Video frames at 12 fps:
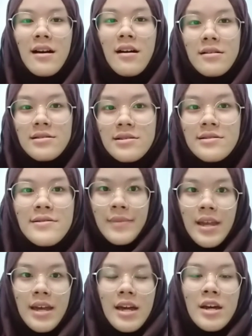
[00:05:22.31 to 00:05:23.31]
are
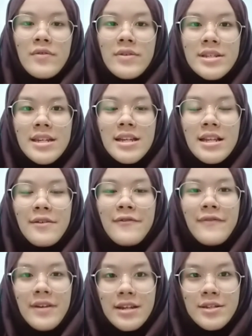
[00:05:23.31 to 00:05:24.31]
rigidly
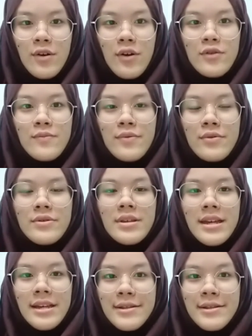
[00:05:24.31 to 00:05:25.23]
fixed or built